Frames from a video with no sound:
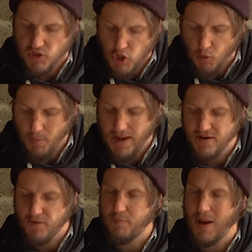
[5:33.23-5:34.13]
the top
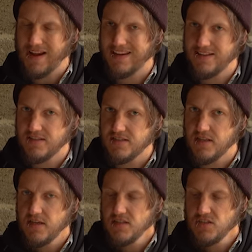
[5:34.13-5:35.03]
end of bagginess.
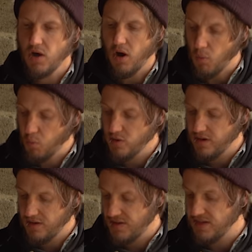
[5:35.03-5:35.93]
So I
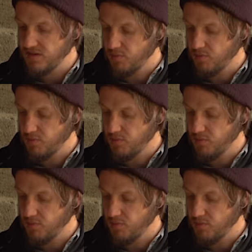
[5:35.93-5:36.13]
wouldn't, these are